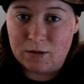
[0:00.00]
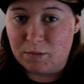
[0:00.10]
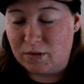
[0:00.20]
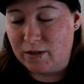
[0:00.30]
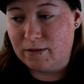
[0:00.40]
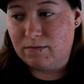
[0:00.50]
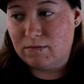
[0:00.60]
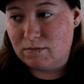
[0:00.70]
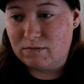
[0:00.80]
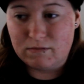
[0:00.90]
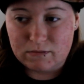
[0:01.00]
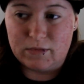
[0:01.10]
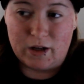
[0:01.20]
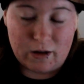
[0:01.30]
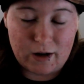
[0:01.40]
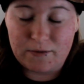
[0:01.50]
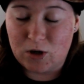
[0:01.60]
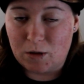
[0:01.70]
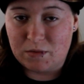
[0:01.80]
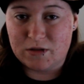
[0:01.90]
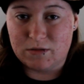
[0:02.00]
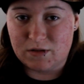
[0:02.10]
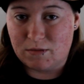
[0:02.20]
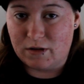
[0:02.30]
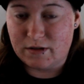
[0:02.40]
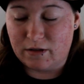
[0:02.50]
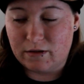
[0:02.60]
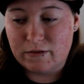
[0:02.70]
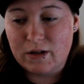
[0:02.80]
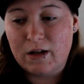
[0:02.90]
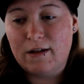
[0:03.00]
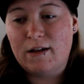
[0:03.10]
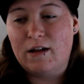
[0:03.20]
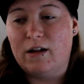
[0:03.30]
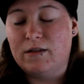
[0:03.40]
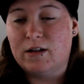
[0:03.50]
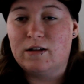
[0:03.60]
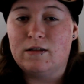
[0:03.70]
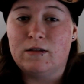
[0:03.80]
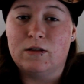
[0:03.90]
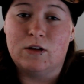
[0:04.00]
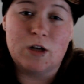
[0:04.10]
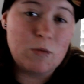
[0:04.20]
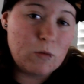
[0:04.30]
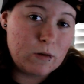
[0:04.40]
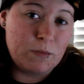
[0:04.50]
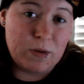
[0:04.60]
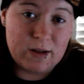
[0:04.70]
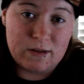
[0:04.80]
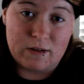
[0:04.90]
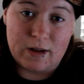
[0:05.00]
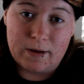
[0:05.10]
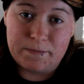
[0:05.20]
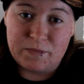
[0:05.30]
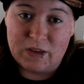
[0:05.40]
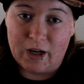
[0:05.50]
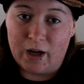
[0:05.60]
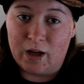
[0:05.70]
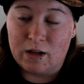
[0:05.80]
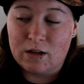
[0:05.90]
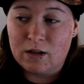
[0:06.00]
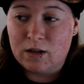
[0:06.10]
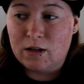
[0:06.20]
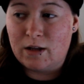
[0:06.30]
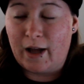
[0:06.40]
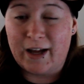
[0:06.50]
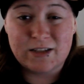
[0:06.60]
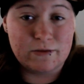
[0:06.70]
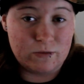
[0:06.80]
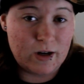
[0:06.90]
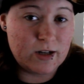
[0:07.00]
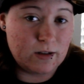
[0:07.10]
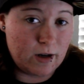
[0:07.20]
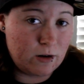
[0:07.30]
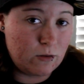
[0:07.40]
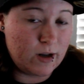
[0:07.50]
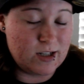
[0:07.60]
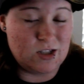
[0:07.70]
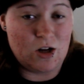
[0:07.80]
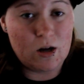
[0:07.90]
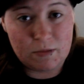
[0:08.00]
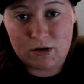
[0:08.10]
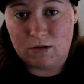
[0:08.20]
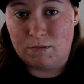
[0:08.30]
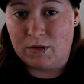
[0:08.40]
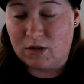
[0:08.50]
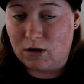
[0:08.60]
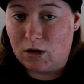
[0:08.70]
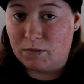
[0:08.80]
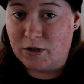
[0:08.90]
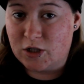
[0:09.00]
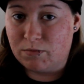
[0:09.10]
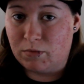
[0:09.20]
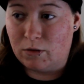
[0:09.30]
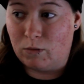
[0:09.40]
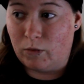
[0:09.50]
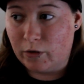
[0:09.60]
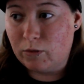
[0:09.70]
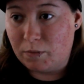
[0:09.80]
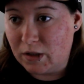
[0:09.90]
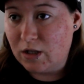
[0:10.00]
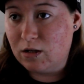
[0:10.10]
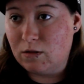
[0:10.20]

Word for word: But yeah, I've accomplished some small stuff. And then the number one big thing that as of right now has not been accomplished but will be